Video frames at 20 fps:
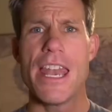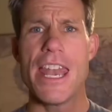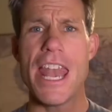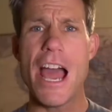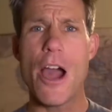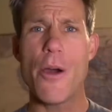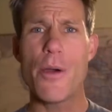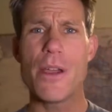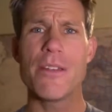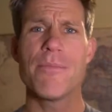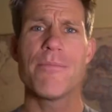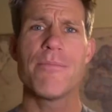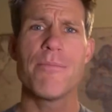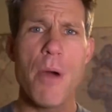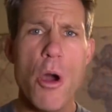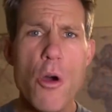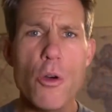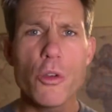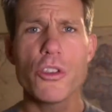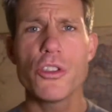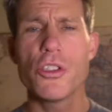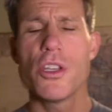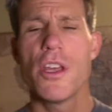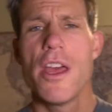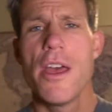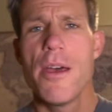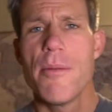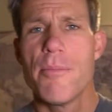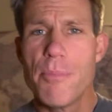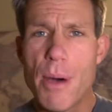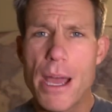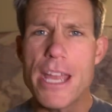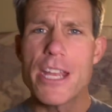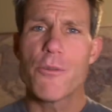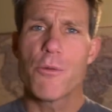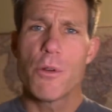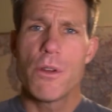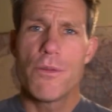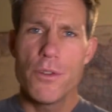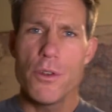Now in most
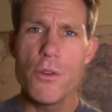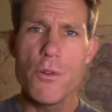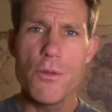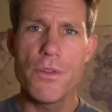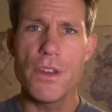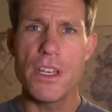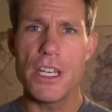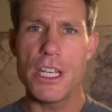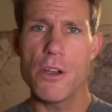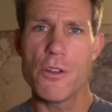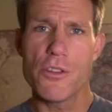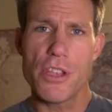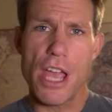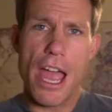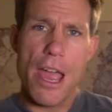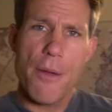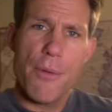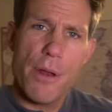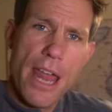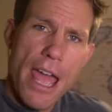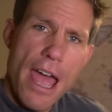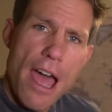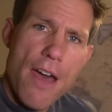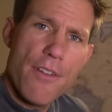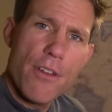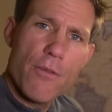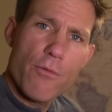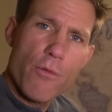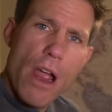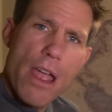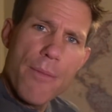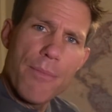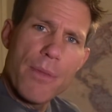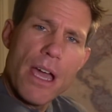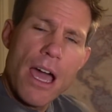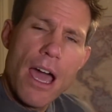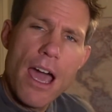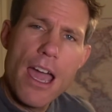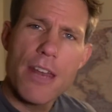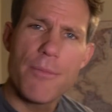bike review videos, I would have it right
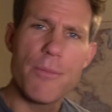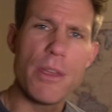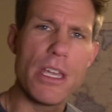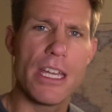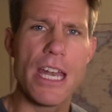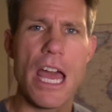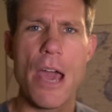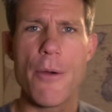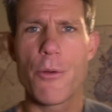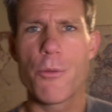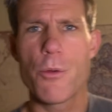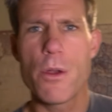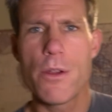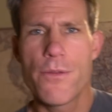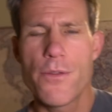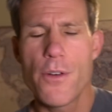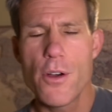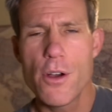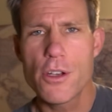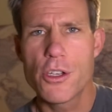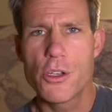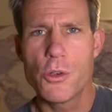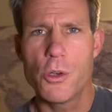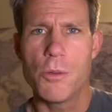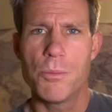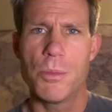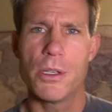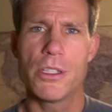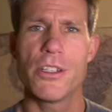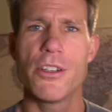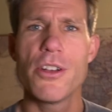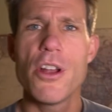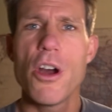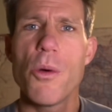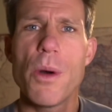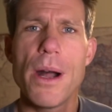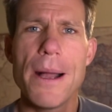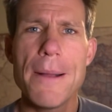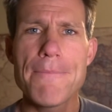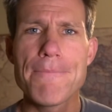behind me and I would refer to it, but you know
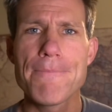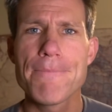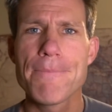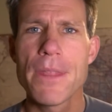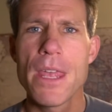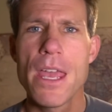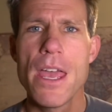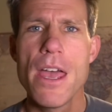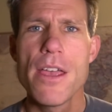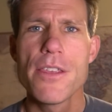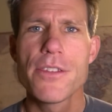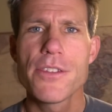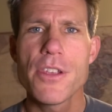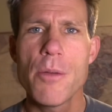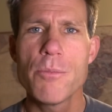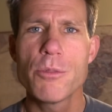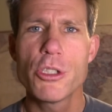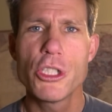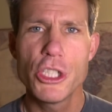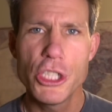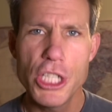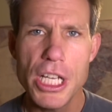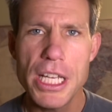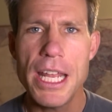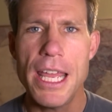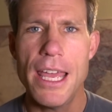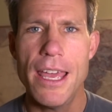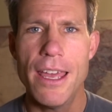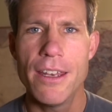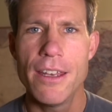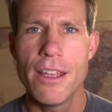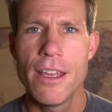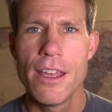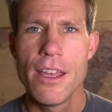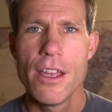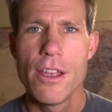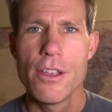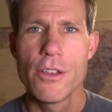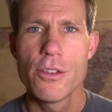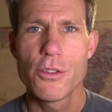what? Some shithead
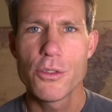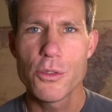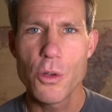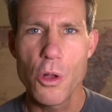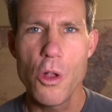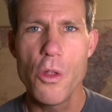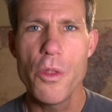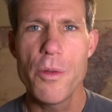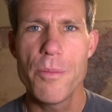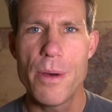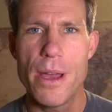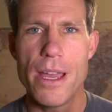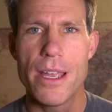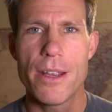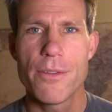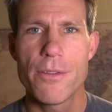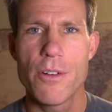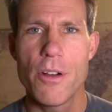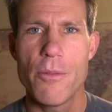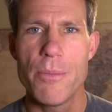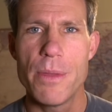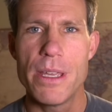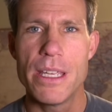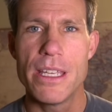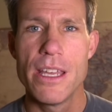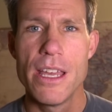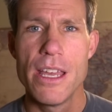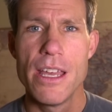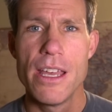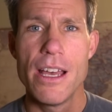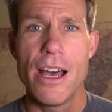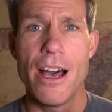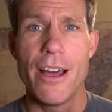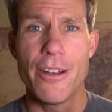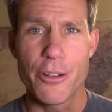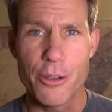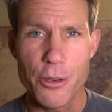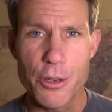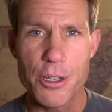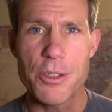stole the bike from me
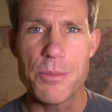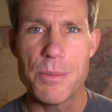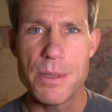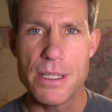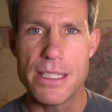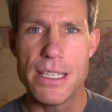on Christmas